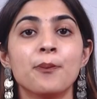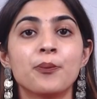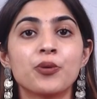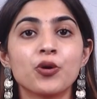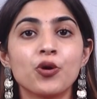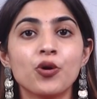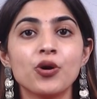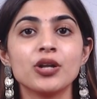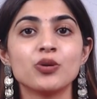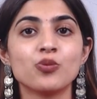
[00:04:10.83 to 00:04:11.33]

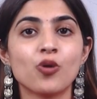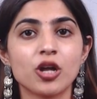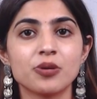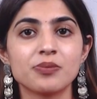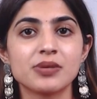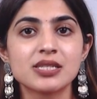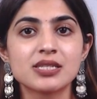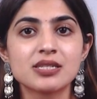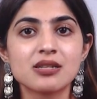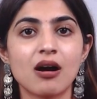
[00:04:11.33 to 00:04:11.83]

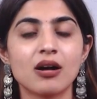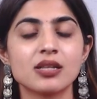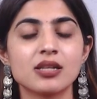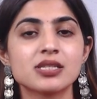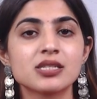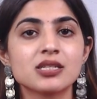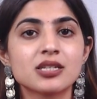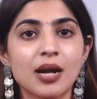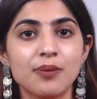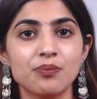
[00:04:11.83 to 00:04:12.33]
pro-environment
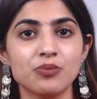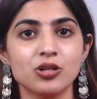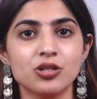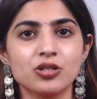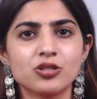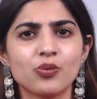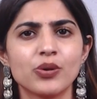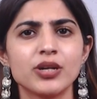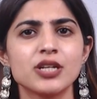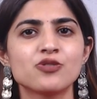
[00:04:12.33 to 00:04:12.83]
stance
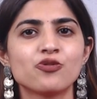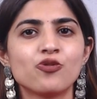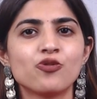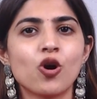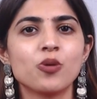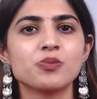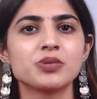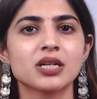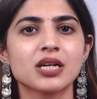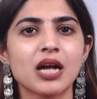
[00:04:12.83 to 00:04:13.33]
crumbled when it
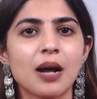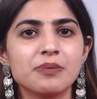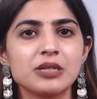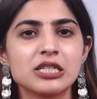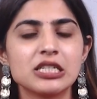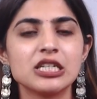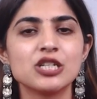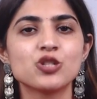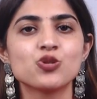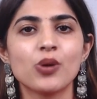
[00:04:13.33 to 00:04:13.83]
formed a
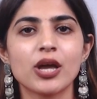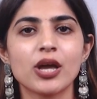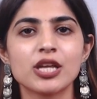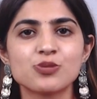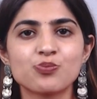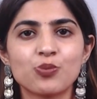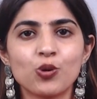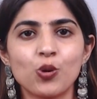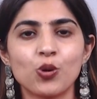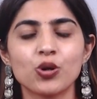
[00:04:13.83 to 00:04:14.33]
committee to
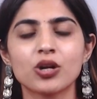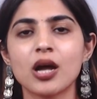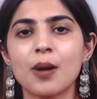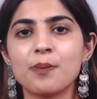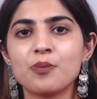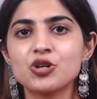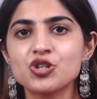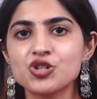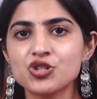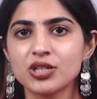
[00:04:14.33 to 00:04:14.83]
explore
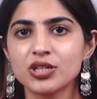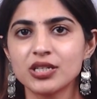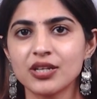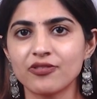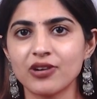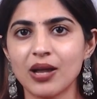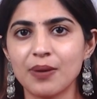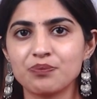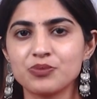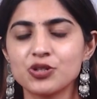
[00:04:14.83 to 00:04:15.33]
commercial
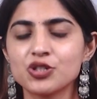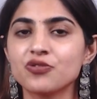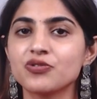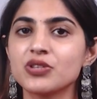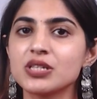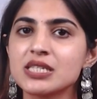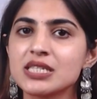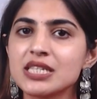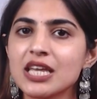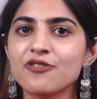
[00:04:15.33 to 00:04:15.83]
development of
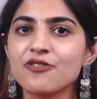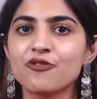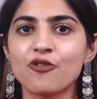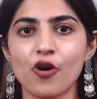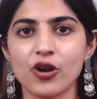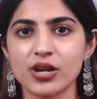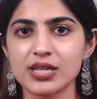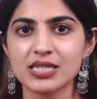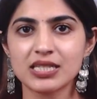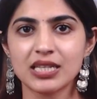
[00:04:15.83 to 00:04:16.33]
the same
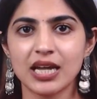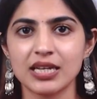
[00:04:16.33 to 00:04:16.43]
forest